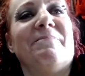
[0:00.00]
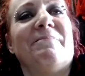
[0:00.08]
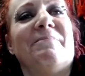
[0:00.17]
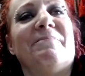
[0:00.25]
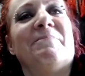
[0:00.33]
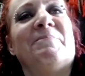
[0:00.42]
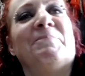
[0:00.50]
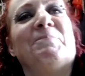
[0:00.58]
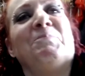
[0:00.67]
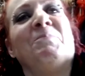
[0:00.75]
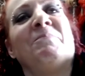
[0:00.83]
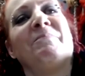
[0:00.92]

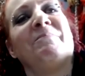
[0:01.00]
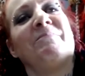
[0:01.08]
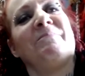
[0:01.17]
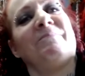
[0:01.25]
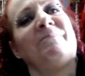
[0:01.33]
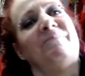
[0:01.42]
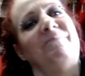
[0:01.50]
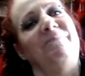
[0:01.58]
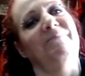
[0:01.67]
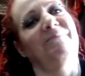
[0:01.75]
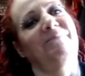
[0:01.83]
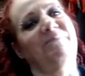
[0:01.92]

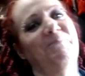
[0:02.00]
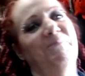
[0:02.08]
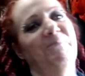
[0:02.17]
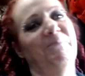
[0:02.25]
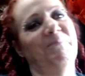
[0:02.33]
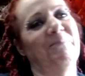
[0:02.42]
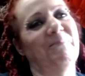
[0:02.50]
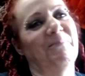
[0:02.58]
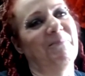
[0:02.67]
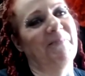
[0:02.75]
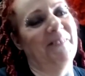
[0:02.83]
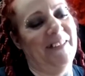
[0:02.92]

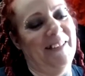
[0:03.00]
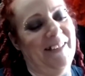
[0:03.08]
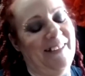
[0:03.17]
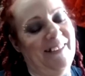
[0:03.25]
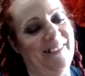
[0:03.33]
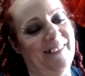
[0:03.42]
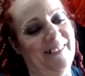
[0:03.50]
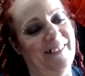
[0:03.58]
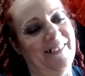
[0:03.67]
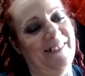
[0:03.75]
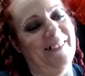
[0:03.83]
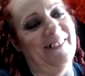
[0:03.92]

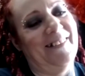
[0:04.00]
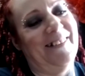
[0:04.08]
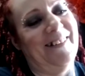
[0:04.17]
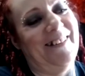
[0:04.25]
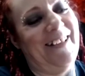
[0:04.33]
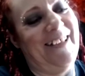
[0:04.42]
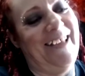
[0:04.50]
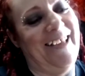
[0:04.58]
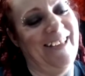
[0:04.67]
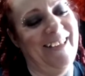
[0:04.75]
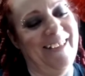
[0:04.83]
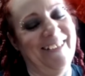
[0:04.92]

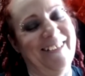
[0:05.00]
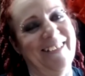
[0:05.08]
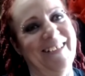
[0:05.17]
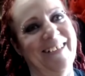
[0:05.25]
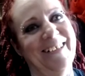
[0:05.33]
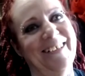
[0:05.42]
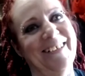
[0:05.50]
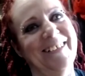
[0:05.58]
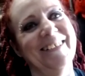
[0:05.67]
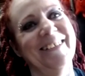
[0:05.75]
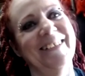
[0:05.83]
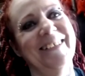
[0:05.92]

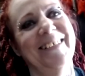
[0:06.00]
This person isn't speaking.